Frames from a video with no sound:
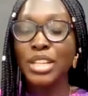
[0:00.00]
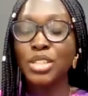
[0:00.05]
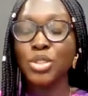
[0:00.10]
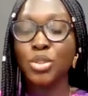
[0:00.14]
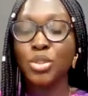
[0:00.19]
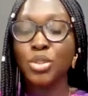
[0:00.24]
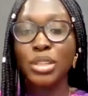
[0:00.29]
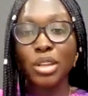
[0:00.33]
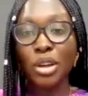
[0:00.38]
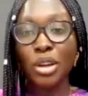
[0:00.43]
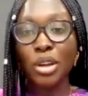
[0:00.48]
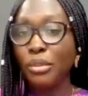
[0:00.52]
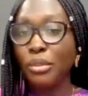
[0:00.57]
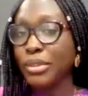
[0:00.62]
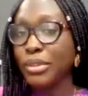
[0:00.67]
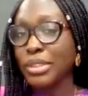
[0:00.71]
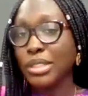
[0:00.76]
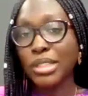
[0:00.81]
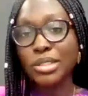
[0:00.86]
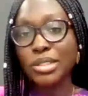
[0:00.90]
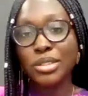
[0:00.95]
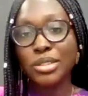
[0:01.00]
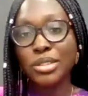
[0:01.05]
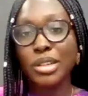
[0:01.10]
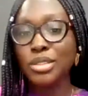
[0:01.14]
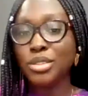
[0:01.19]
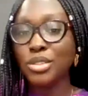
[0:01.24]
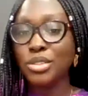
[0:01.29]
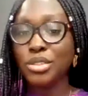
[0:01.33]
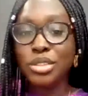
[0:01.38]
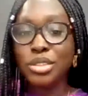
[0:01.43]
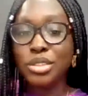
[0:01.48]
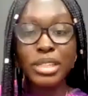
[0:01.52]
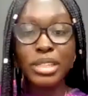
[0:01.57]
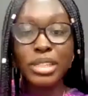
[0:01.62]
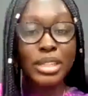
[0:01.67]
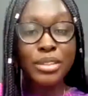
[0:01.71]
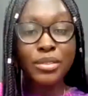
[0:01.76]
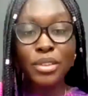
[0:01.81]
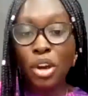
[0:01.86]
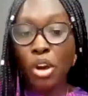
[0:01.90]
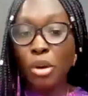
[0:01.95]
and join the conversation and just
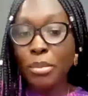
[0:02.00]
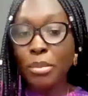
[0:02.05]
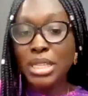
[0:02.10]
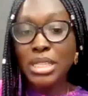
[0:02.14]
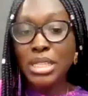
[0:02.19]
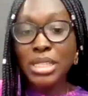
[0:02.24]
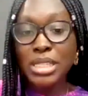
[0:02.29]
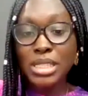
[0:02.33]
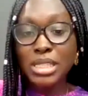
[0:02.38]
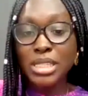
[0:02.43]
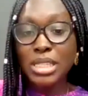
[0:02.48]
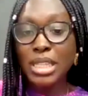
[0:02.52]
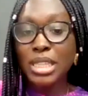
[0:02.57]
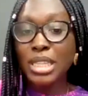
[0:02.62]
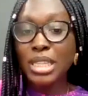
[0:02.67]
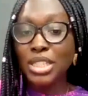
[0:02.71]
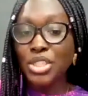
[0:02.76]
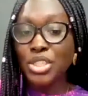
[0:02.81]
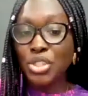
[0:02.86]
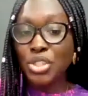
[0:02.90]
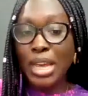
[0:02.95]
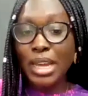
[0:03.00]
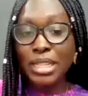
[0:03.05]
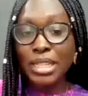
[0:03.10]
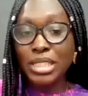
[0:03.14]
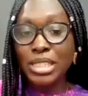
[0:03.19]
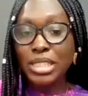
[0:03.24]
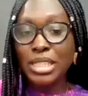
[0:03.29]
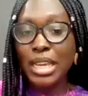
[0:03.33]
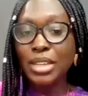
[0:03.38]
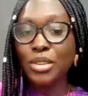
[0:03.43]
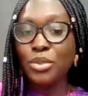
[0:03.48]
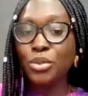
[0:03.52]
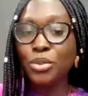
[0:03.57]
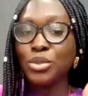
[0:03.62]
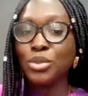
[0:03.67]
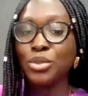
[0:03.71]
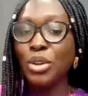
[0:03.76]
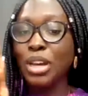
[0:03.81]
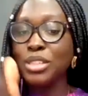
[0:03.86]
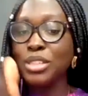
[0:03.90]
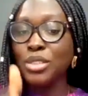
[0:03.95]
leave comments in the chat and
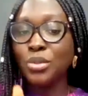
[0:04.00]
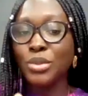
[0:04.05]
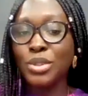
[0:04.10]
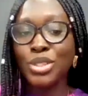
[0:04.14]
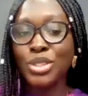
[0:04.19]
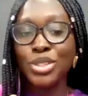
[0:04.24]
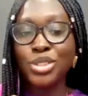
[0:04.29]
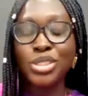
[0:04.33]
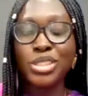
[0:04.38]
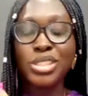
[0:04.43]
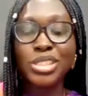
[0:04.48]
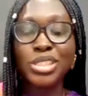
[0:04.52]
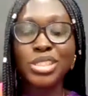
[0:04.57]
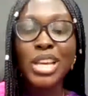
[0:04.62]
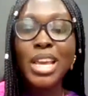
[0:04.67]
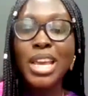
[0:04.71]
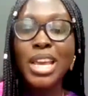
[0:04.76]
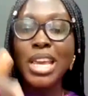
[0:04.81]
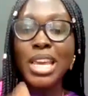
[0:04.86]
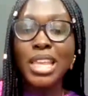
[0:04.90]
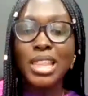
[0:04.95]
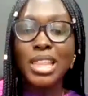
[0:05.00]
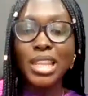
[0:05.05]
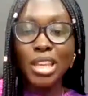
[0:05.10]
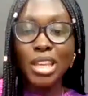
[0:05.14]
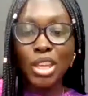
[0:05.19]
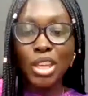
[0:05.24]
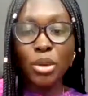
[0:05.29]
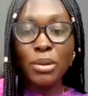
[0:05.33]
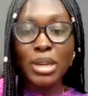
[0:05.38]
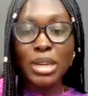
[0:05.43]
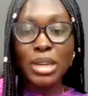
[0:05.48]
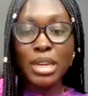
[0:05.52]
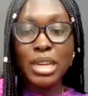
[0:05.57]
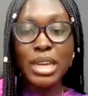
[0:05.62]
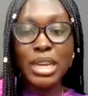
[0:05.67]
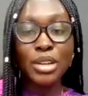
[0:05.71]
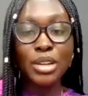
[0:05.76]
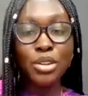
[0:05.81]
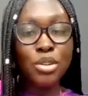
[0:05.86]
also ask questions in the Q&A.